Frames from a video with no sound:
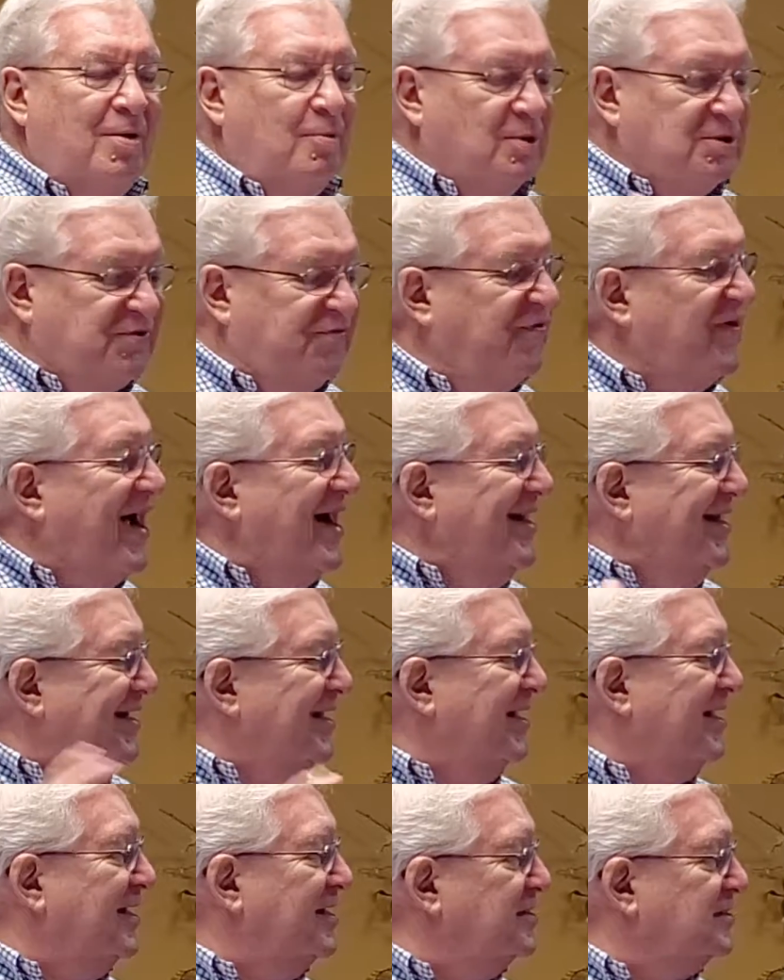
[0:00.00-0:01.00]
was
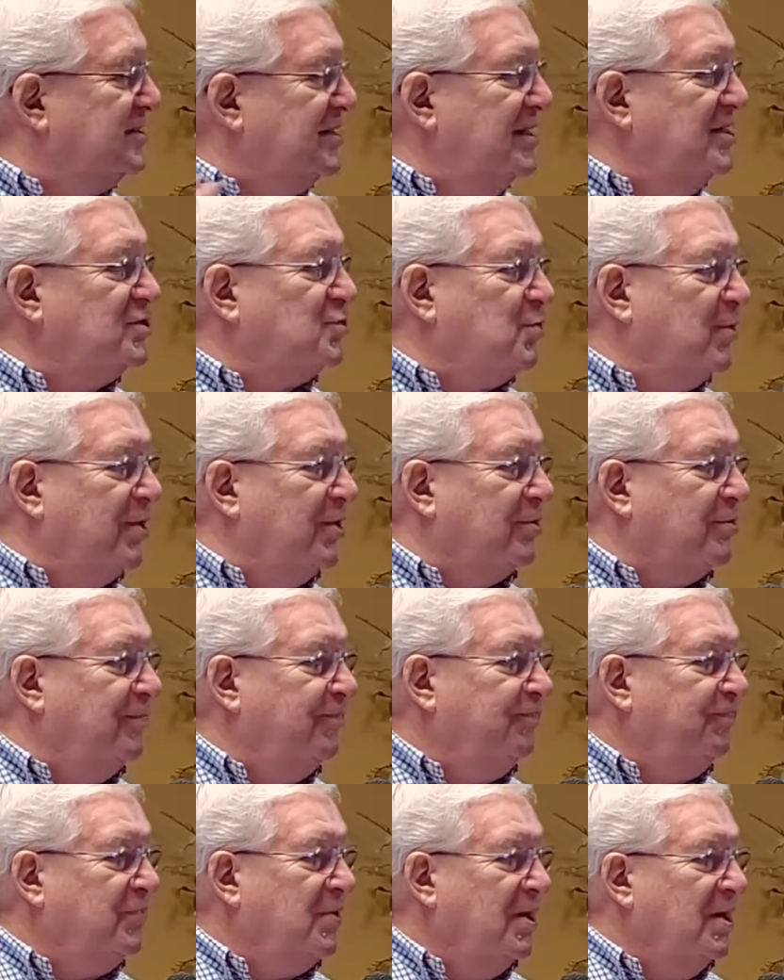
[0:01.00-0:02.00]
fighting against Israel,